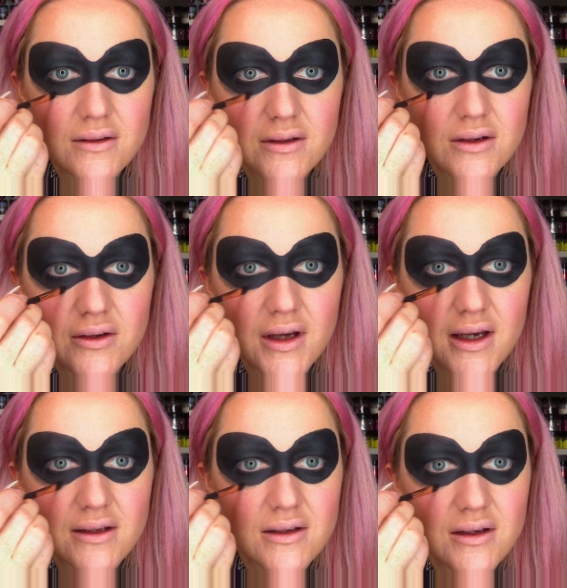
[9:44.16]
to
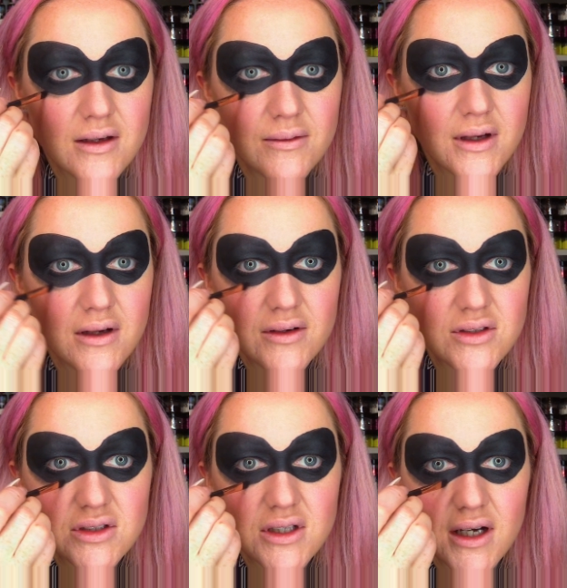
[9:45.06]
create a bit of a
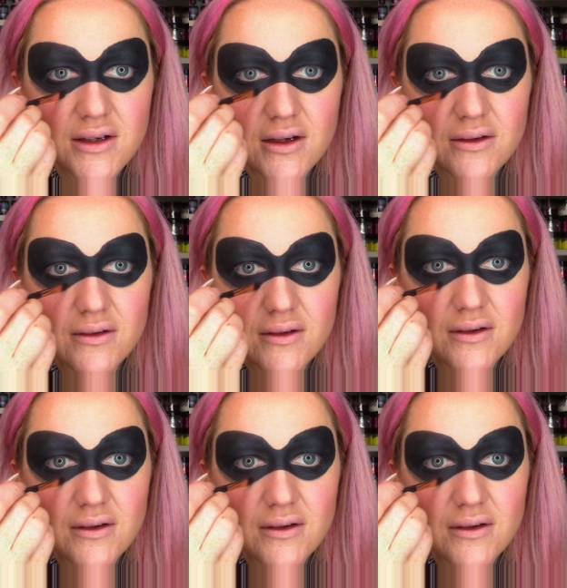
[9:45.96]
shadow.